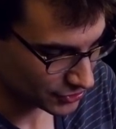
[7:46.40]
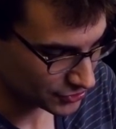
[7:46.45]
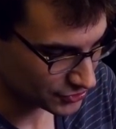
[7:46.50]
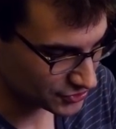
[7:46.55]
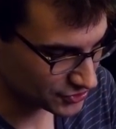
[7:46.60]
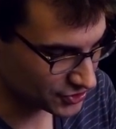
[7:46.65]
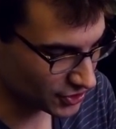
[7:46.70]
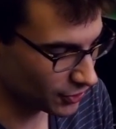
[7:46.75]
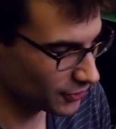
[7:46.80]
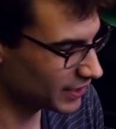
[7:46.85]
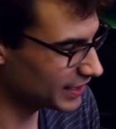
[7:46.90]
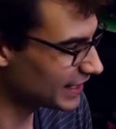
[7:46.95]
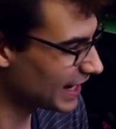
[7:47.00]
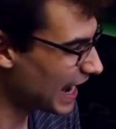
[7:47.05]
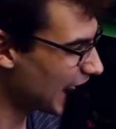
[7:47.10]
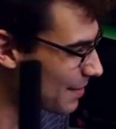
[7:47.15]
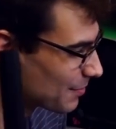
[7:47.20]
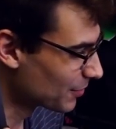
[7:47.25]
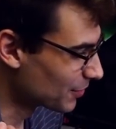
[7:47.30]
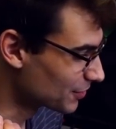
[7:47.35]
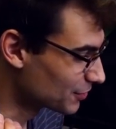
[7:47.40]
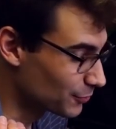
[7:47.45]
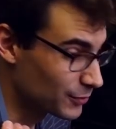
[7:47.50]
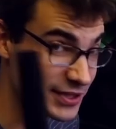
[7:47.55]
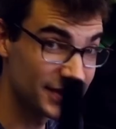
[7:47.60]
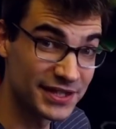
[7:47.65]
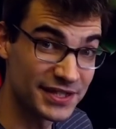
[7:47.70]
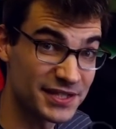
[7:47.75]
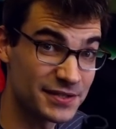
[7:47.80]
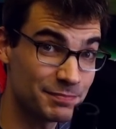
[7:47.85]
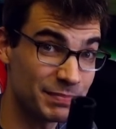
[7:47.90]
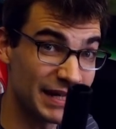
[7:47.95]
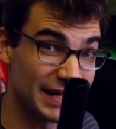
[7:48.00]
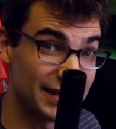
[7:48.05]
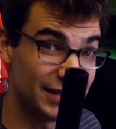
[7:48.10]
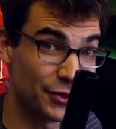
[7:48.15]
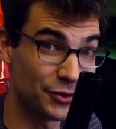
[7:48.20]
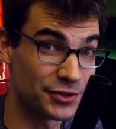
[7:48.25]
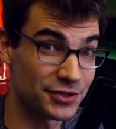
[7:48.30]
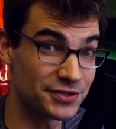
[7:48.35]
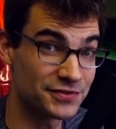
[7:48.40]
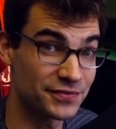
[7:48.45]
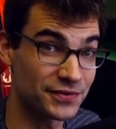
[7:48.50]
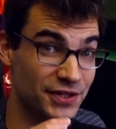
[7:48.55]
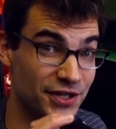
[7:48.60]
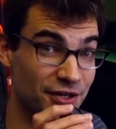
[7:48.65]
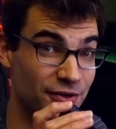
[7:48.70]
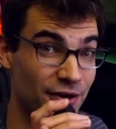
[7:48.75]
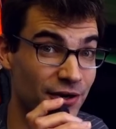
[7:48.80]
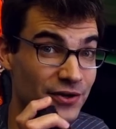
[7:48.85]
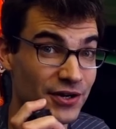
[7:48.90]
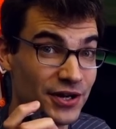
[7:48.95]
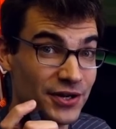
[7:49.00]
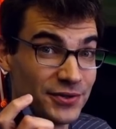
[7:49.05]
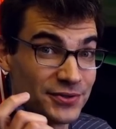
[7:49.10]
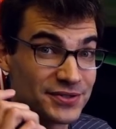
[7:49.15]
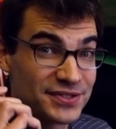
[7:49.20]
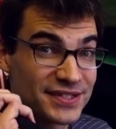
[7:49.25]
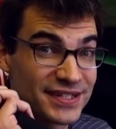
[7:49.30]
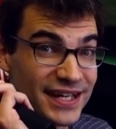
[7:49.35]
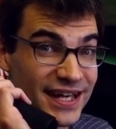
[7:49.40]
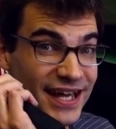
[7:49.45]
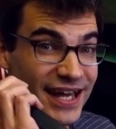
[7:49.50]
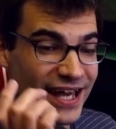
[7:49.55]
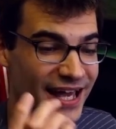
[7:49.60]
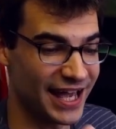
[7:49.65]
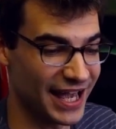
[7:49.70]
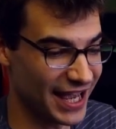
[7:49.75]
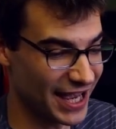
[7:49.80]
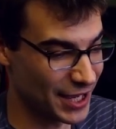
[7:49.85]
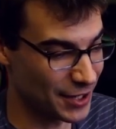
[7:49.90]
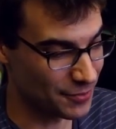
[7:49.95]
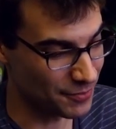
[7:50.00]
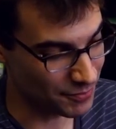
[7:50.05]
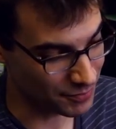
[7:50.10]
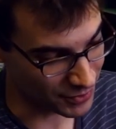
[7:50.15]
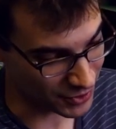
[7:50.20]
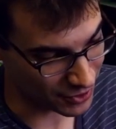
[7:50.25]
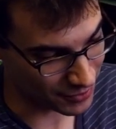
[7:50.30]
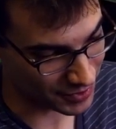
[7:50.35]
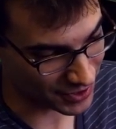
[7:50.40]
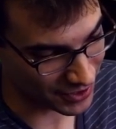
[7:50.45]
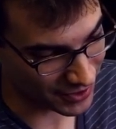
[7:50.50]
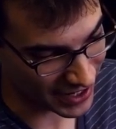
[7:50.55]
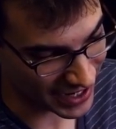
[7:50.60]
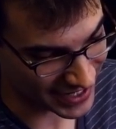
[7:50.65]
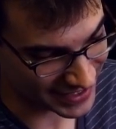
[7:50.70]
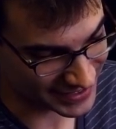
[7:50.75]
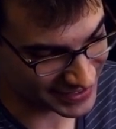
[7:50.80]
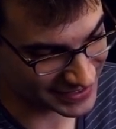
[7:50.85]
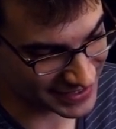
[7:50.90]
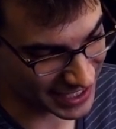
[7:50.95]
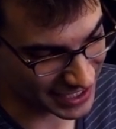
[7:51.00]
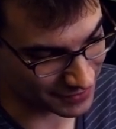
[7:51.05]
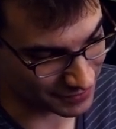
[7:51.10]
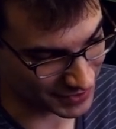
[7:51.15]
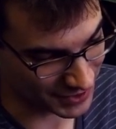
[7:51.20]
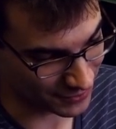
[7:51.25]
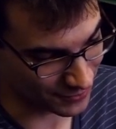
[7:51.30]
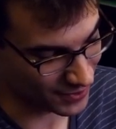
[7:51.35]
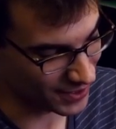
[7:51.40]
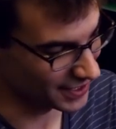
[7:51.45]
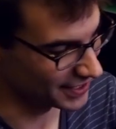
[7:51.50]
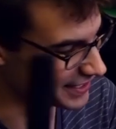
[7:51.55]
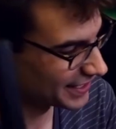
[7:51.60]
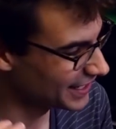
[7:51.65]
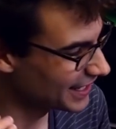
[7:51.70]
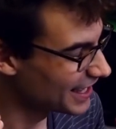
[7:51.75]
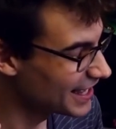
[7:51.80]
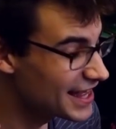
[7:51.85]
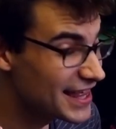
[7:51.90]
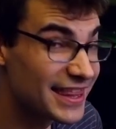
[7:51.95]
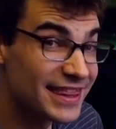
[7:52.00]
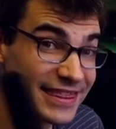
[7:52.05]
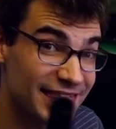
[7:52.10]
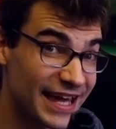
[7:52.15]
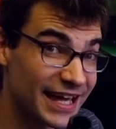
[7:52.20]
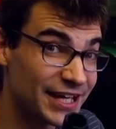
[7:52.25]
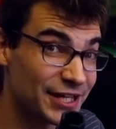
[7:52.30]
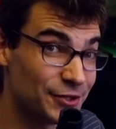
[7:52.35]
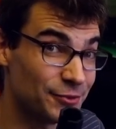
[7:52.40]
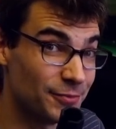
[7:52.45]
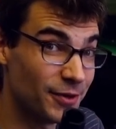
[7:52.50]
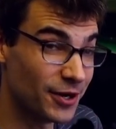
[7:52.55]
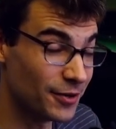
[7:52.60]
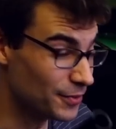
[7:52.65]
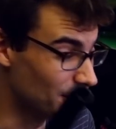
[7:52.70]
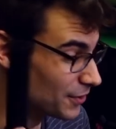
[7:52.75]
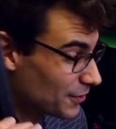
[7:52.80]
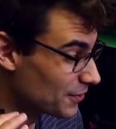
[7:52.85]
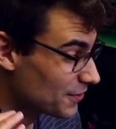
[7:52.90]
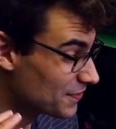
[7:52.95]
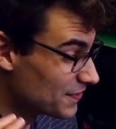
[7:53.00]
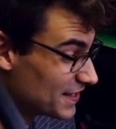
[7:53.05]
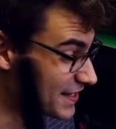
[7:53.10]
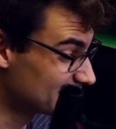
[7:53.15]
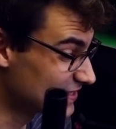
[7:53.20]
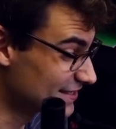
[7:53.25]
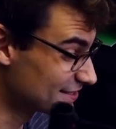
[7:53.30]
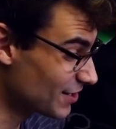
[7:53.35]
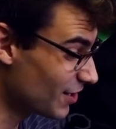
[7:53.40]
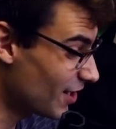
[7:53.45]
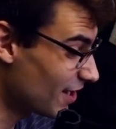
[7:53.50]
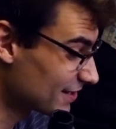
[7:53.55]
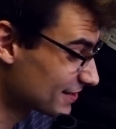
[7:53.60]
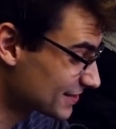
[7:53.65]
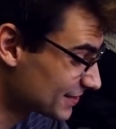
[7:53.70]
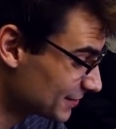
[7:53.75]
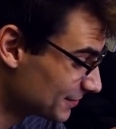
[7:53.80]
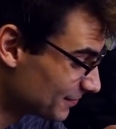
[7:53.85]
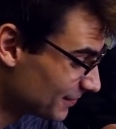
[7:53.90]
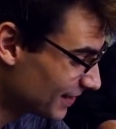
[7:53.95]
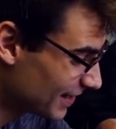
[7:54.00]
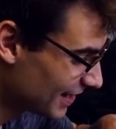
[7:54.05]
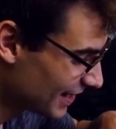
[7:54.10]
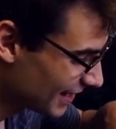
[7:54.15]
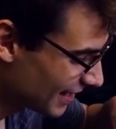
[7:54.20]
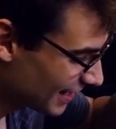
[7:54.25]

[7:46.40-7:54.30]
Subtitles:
so enamored with the speed loaders for the Kronos, and Bobo has sent me one. Thank you, Bobo. This is awesome.